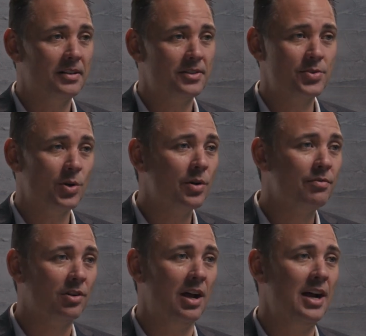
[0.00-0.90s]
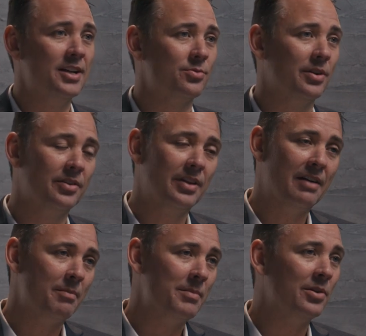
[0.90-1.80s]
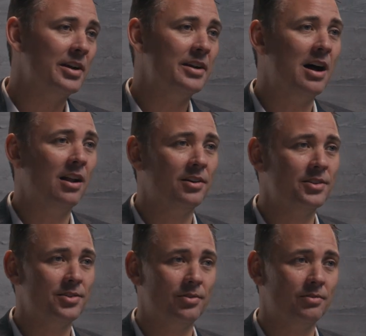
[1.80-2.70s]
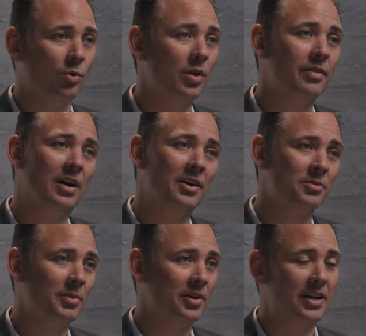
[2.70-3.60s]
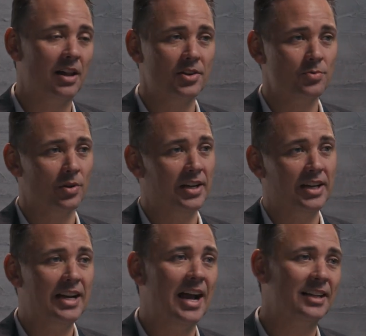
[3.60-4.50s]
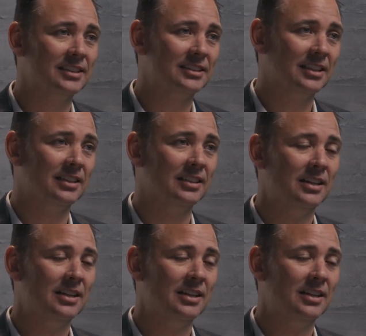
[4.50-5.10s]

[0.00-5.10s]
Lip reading: serve clients, whether they have $1 million or north of $100 million, where they need access to